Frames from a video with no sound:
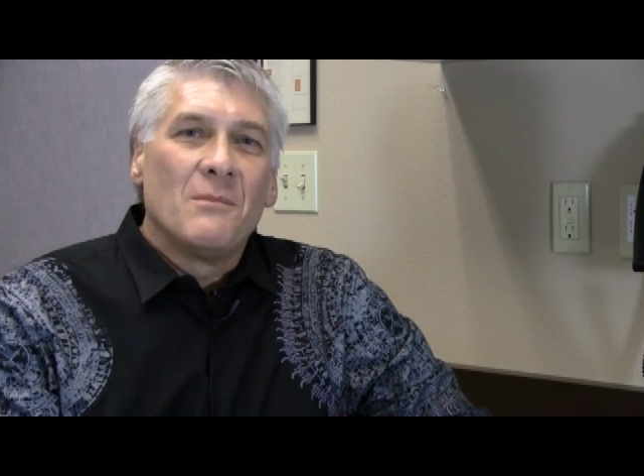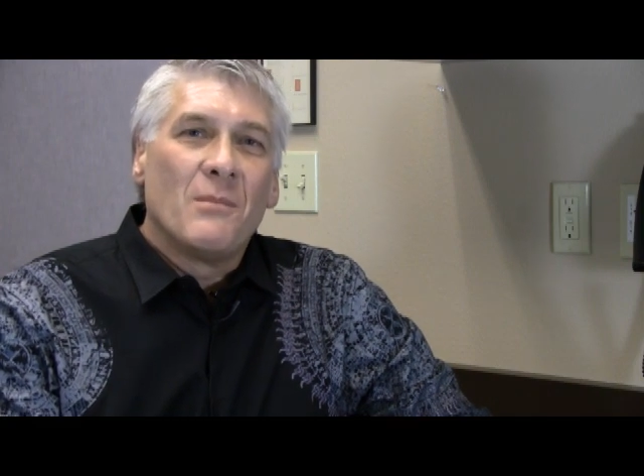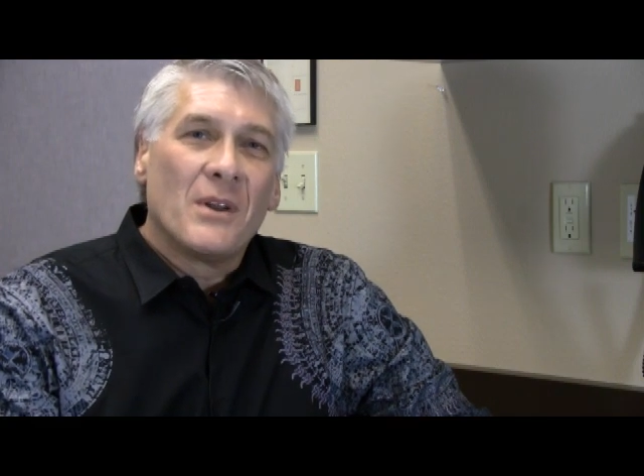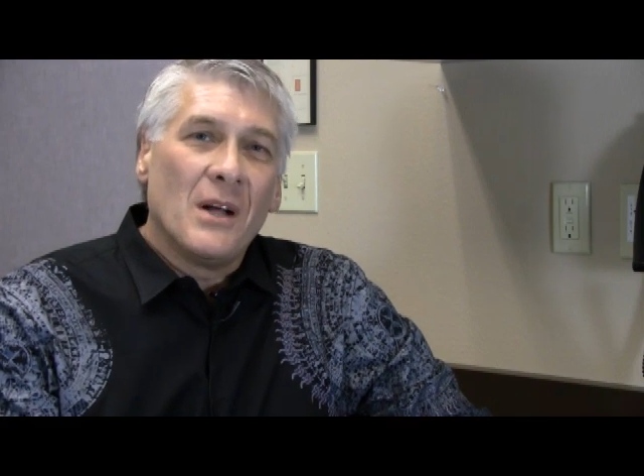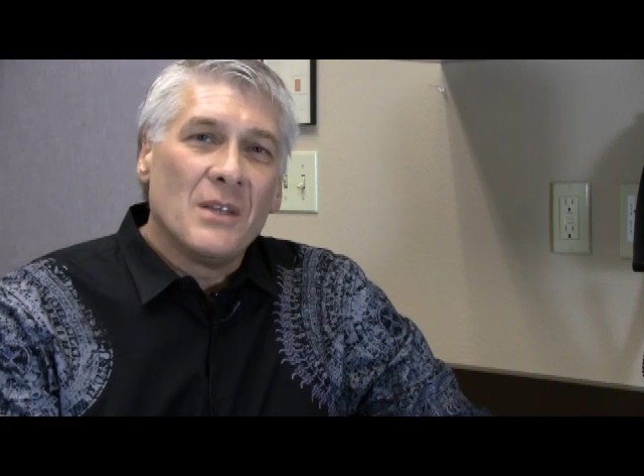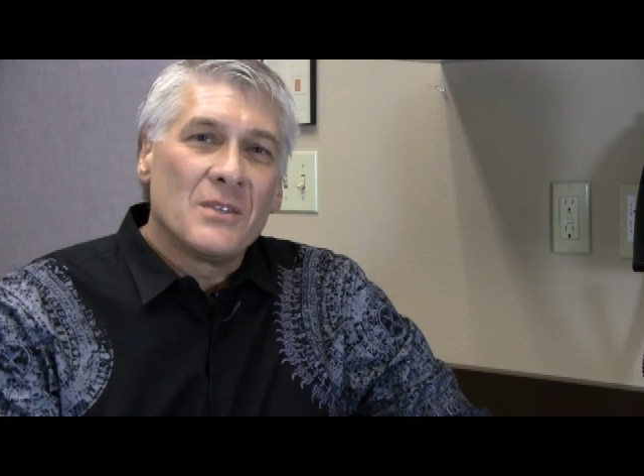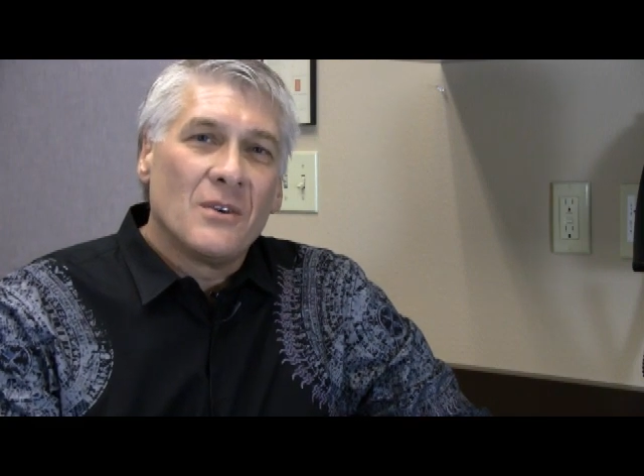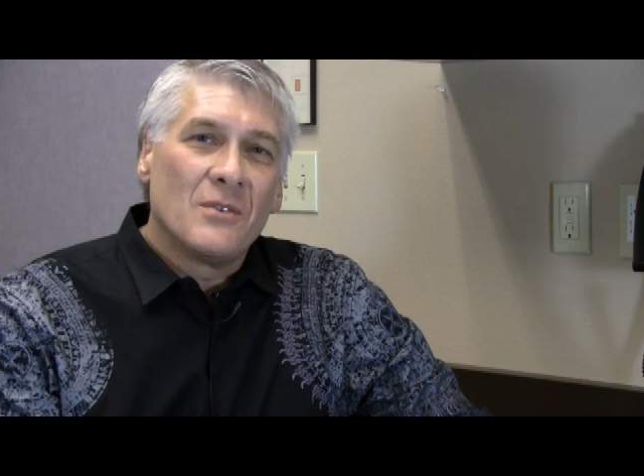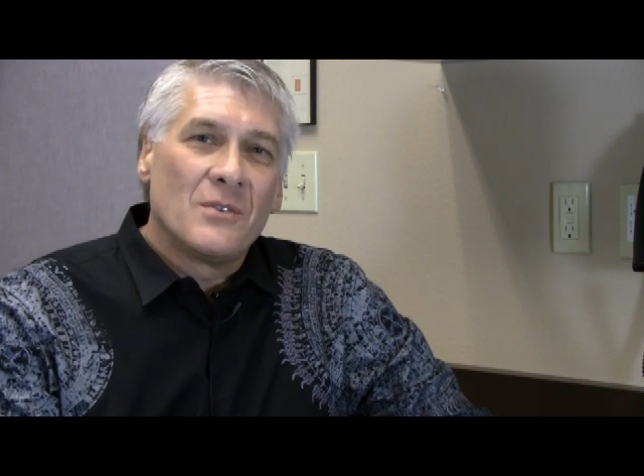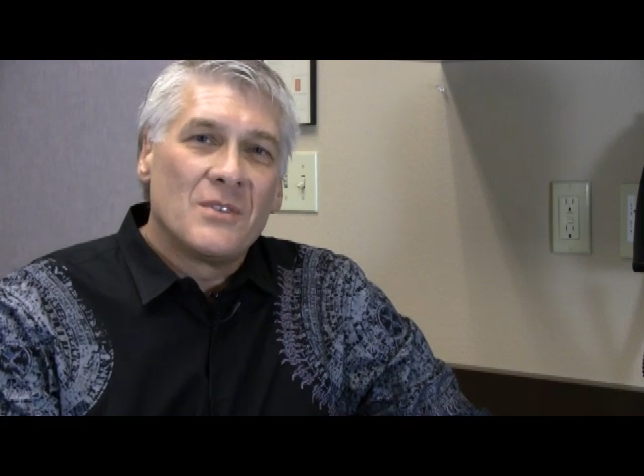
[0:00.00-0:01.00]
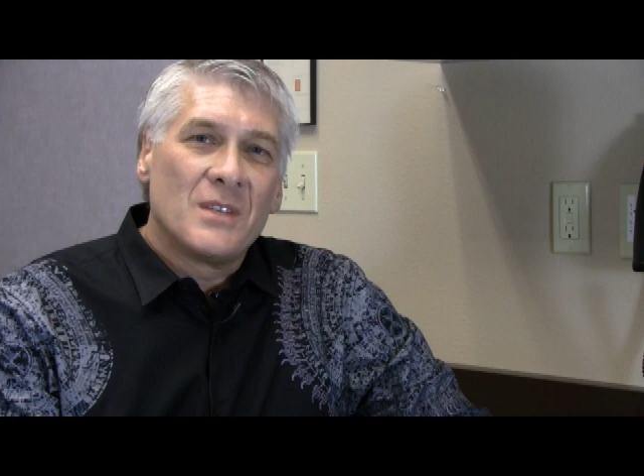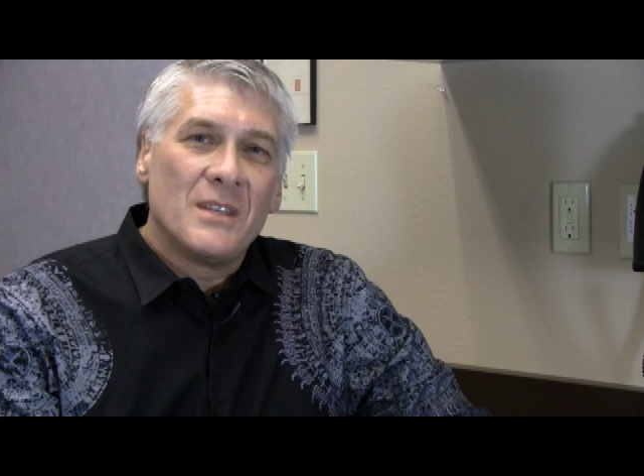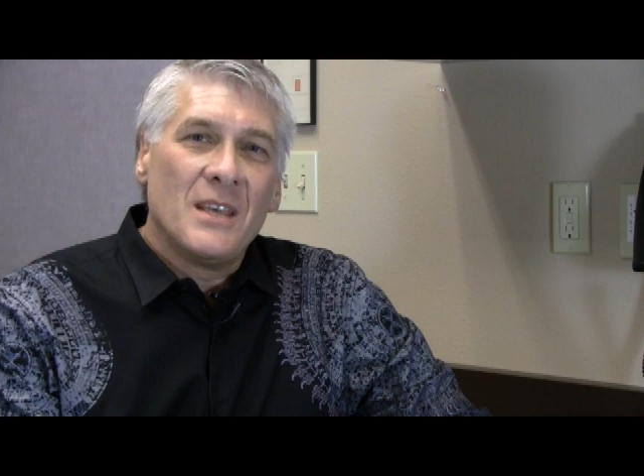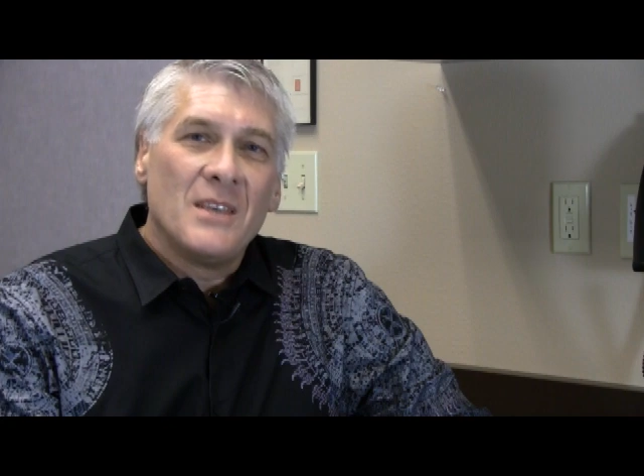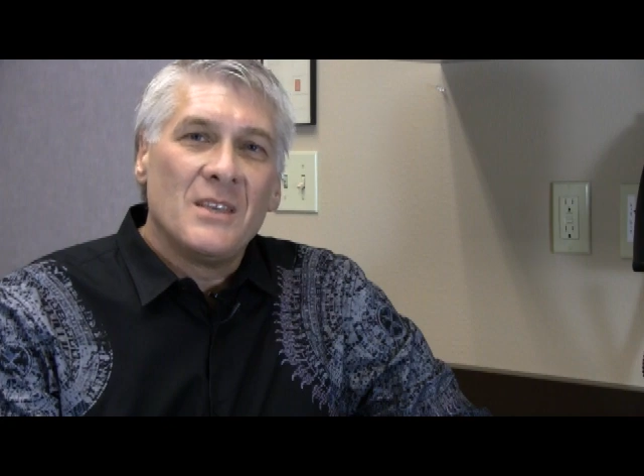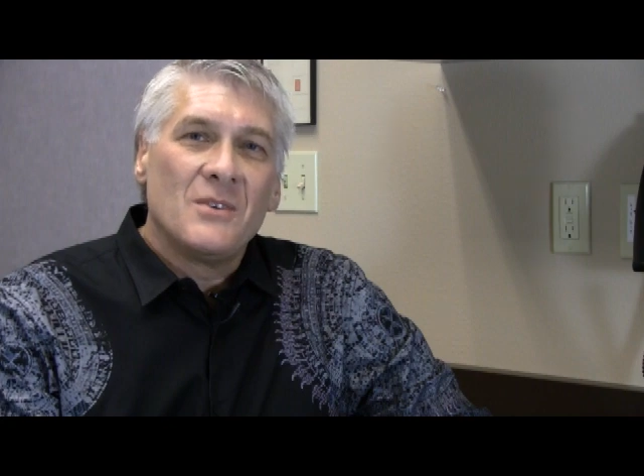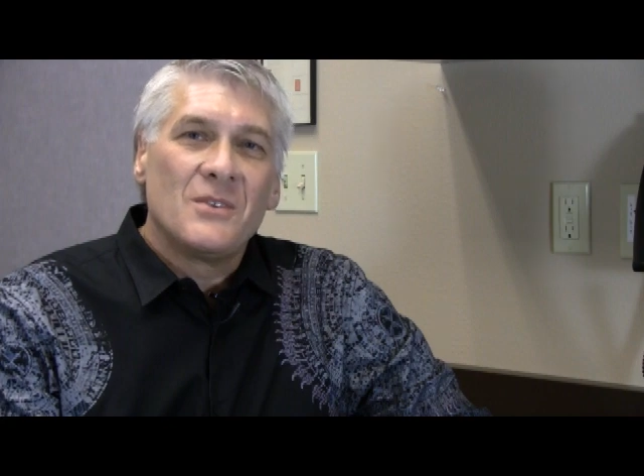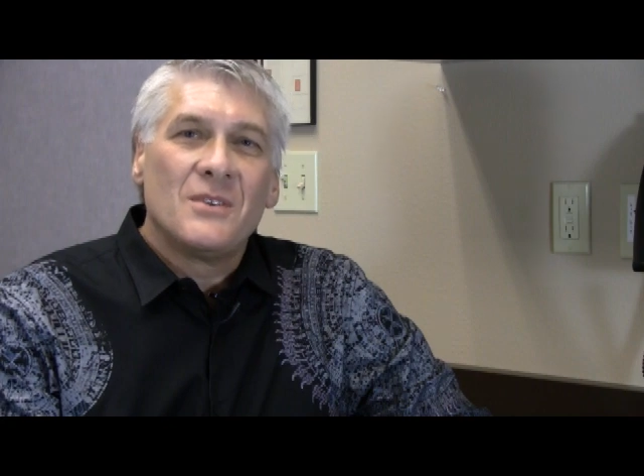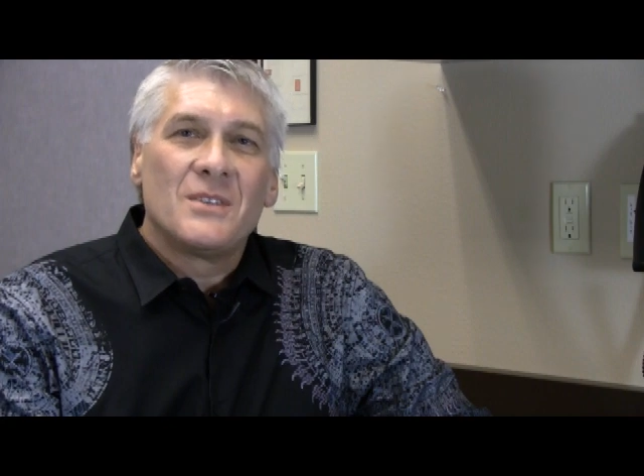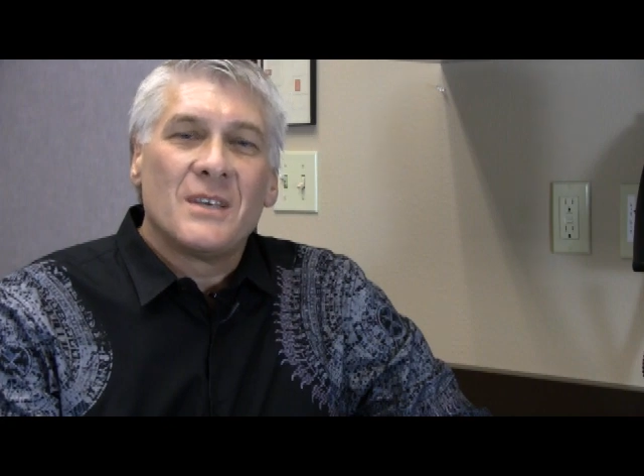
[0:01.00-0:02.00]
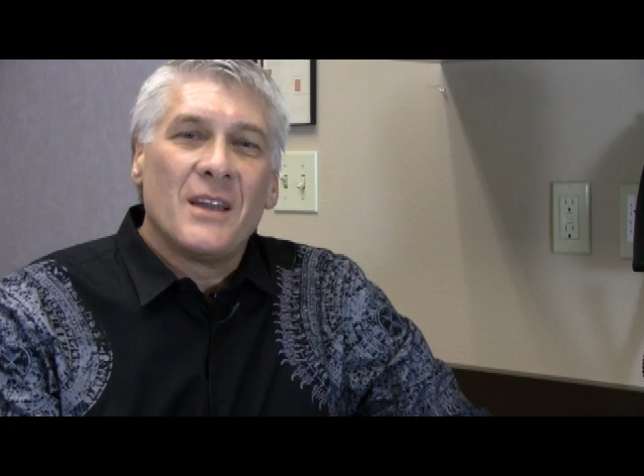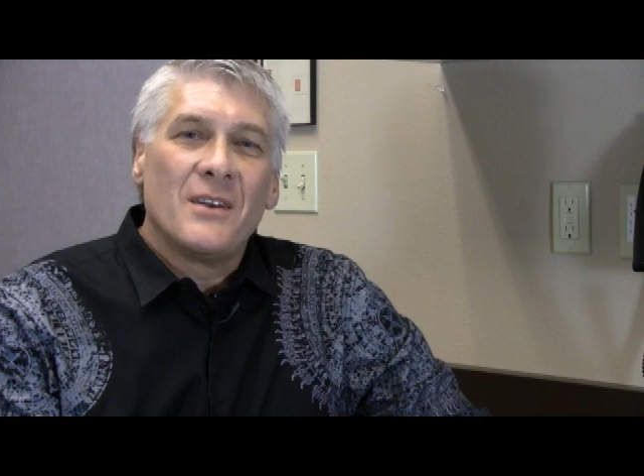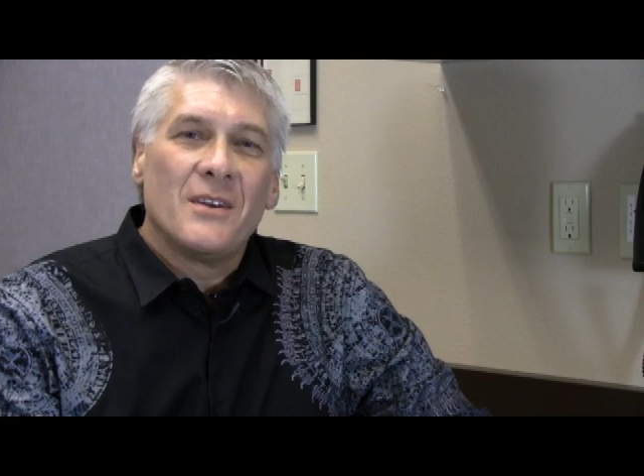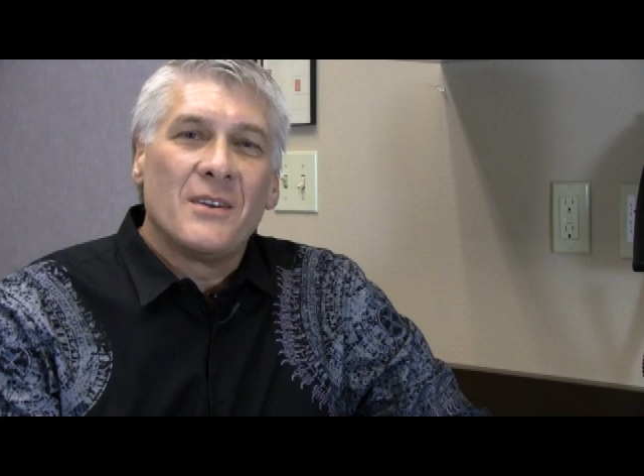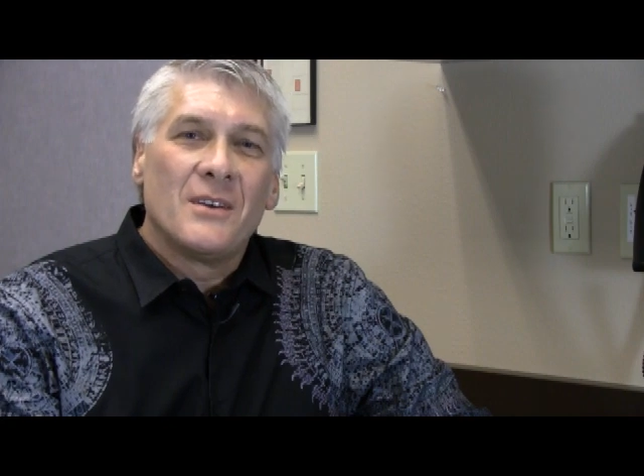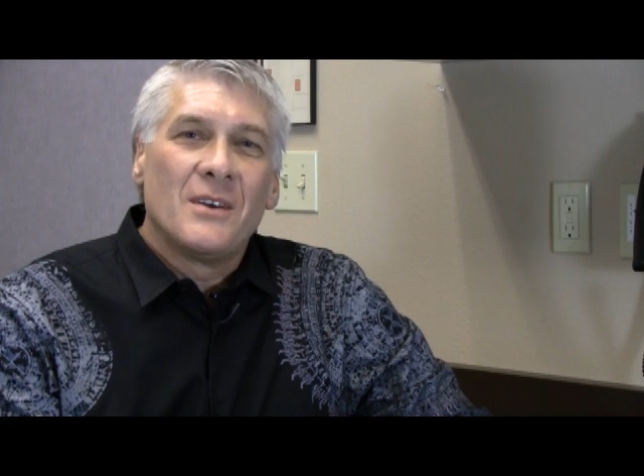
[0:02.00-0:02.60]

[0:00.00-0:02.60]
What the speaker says: but also to sedate you as you desire.